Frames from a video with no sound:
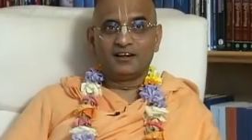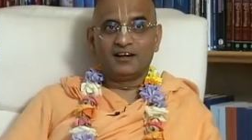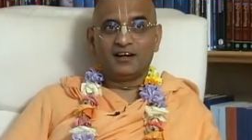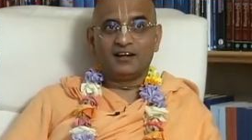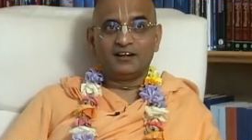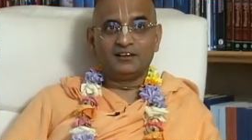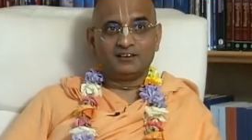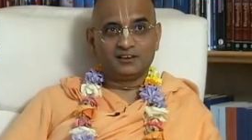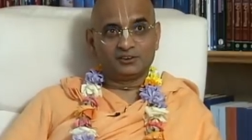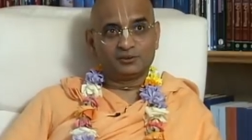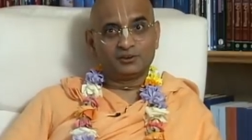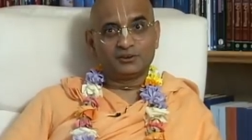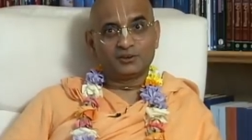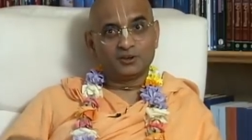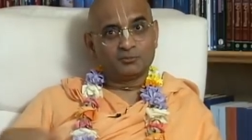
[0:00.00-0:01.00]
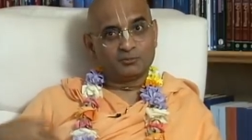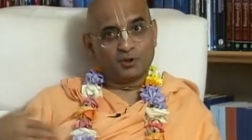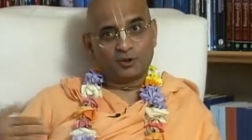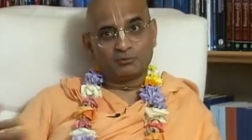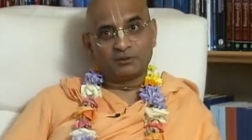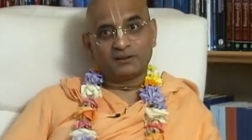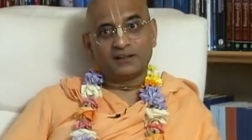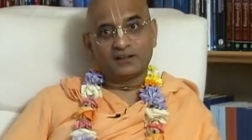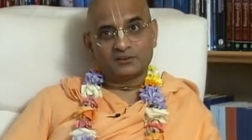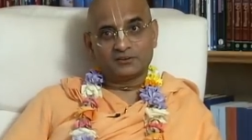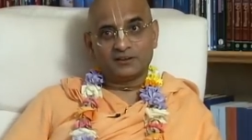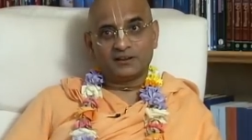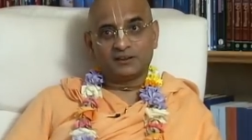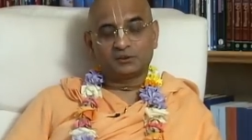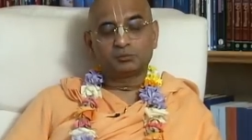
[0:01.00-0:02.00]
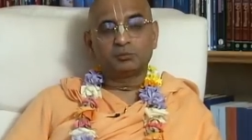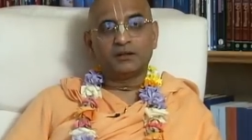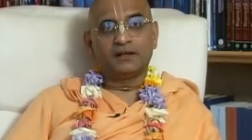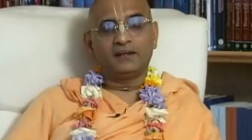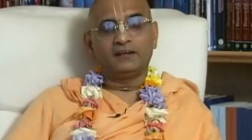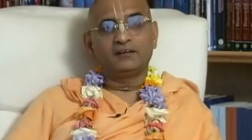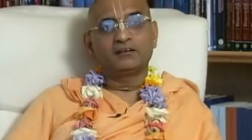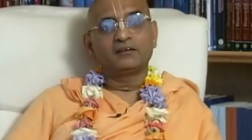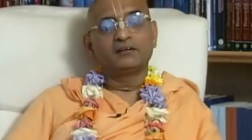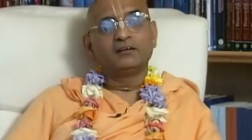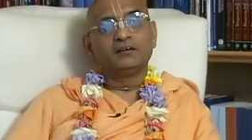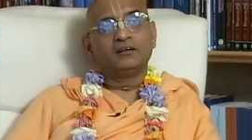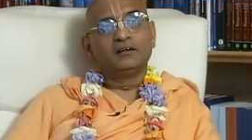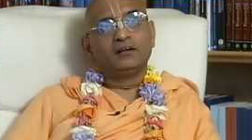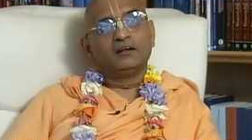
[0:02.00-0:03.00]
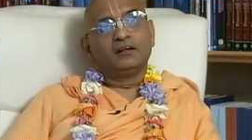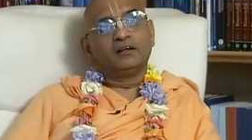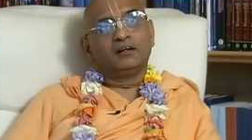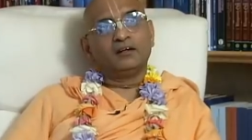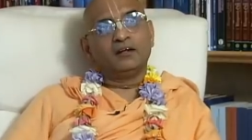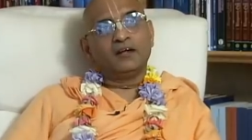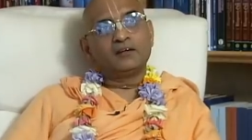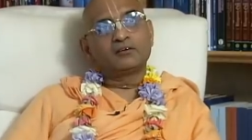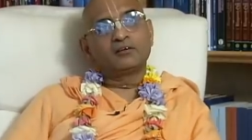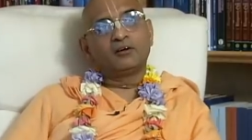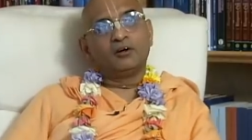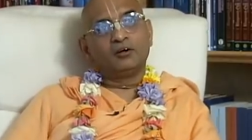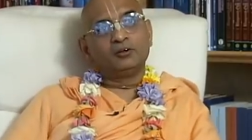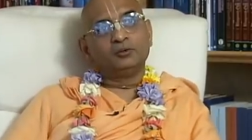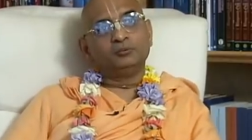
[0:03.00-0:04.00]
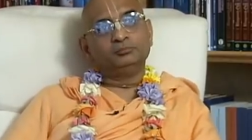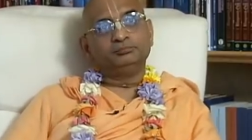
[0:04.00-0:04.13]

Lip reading: And in this way, Srila Prabhupada actually explained. Now later on,